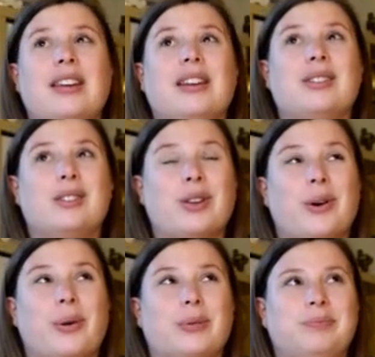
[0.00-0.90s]

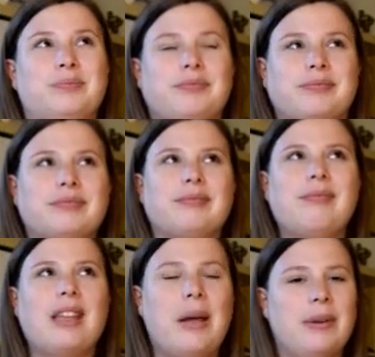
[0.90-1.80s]
So
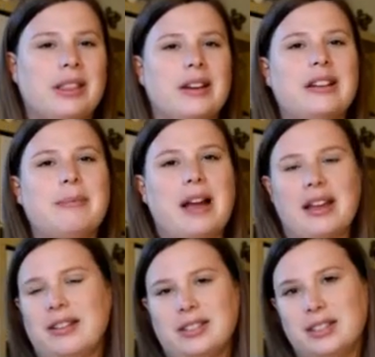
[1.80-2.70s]
I went there to
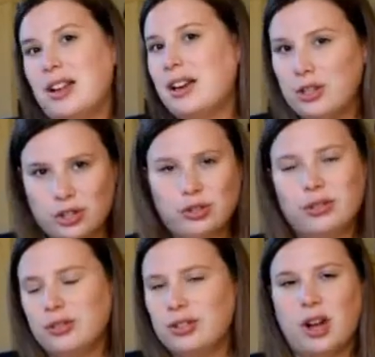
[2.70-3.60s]
my
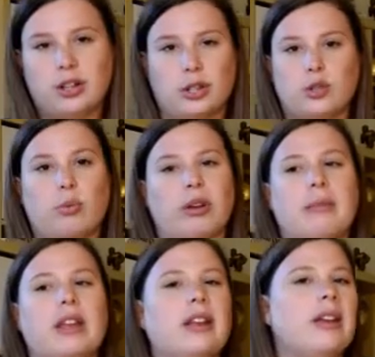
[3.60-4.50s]
initial doctor's
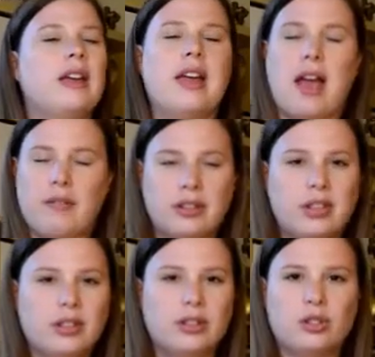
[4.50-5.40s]
appointment.
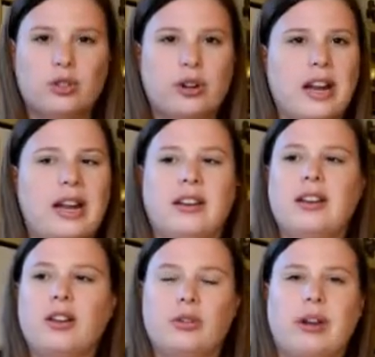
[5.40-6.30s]
Everything looked great,
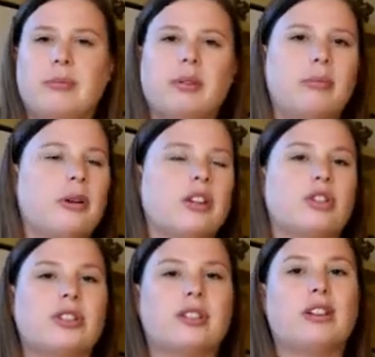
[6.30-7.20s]
great blood
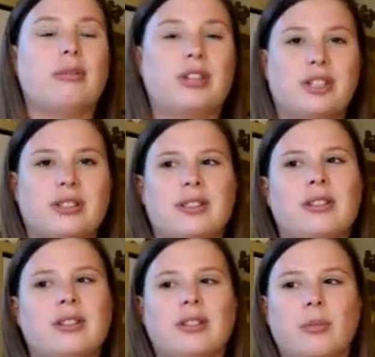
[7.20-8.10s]
pressure still, which is
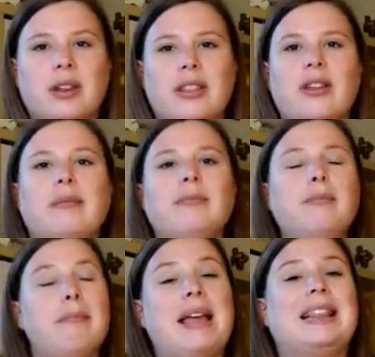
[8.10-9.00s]
one of the
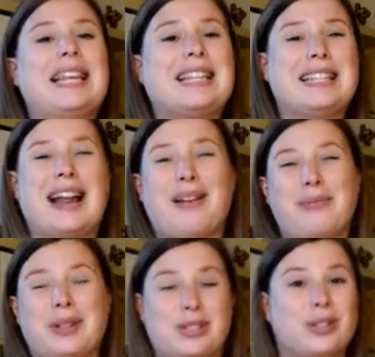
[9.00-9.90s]
main things that I
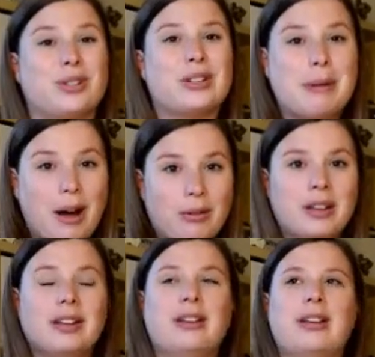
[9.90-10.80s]
was concerned about,
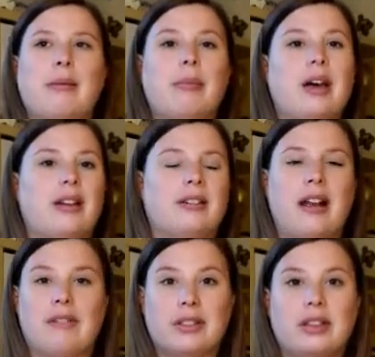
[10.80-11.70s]
but
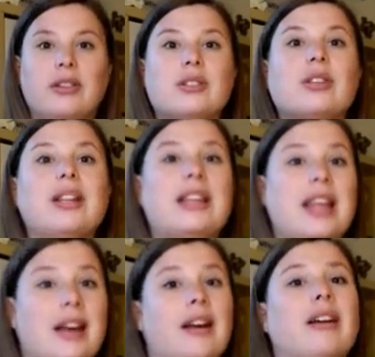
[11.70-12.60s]
everything looks good
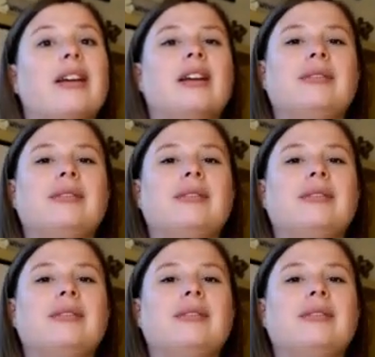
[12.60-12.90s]
there.